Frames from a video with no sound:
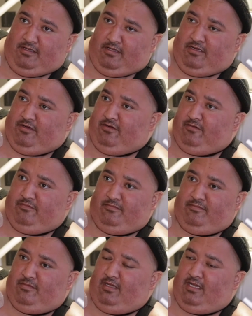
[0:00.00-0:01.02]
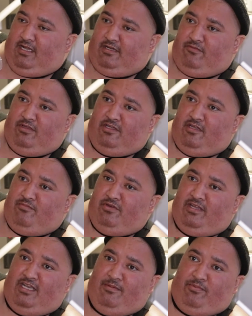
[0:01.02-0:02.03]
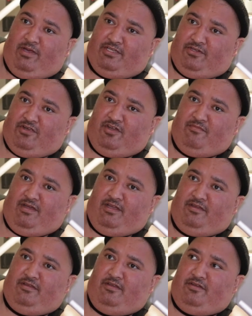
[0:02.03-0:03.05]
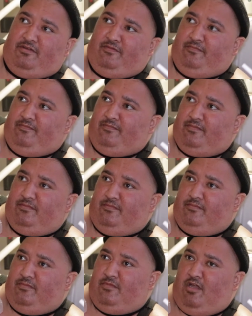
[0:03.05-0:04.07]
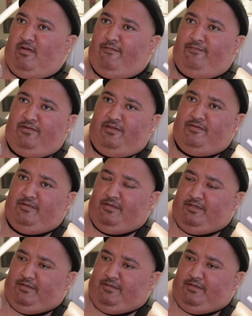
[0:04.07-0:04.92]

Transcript: and I really couldn't put any pressure on my foot.